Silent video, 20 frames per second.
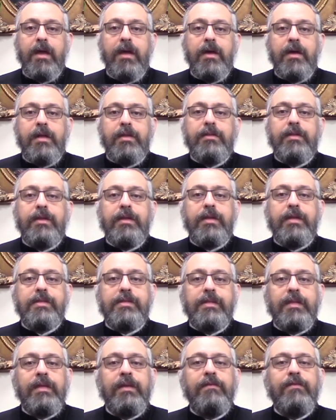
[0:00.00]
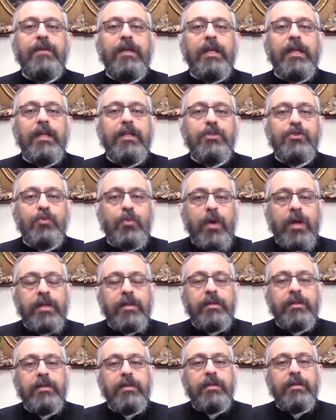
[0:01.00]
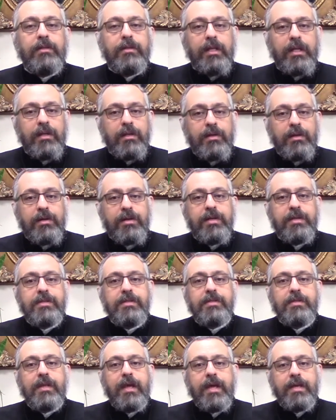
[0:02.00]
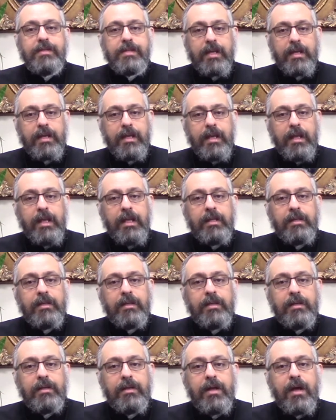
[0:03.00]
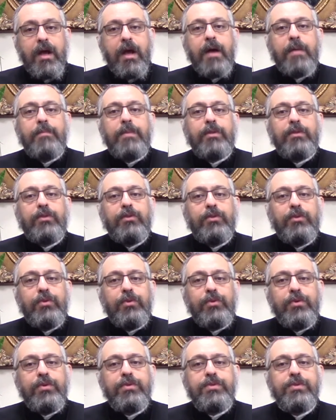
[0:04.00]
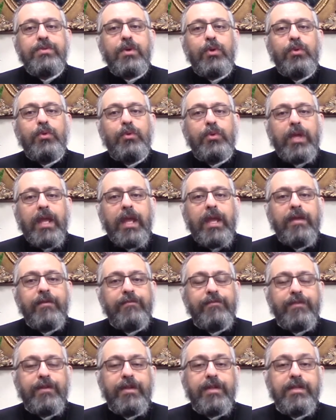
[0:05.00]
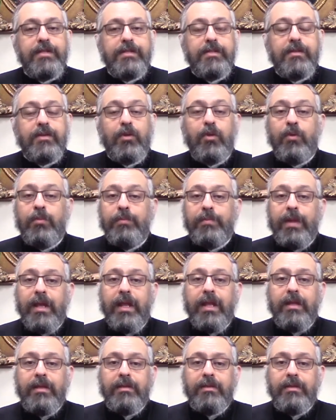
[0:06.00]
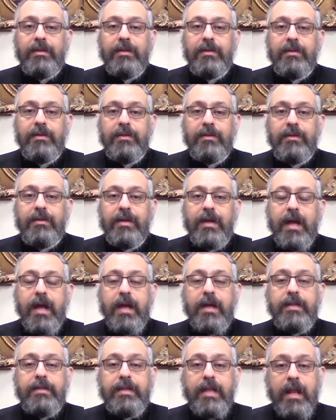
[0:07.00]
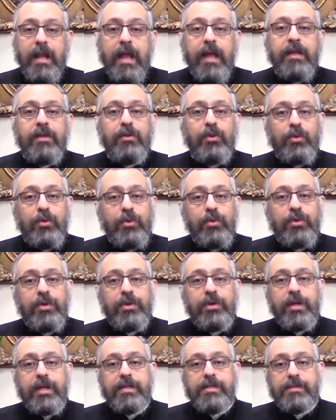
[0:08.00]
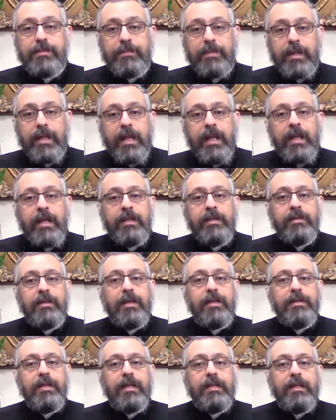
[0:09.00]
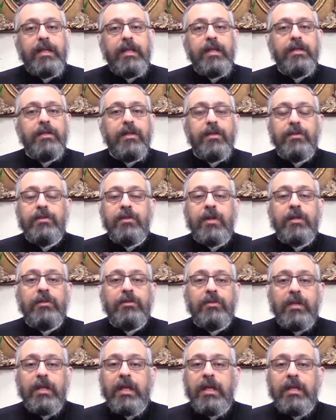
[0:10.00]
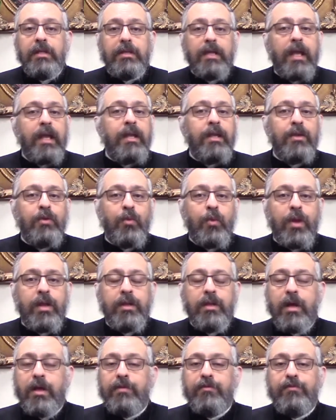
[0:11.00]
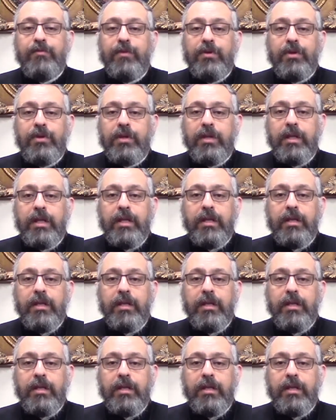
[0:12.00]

They receive each 1 denarius as agreed, but those who came first complained. The landowner explained that he did not treat anyone unfairly,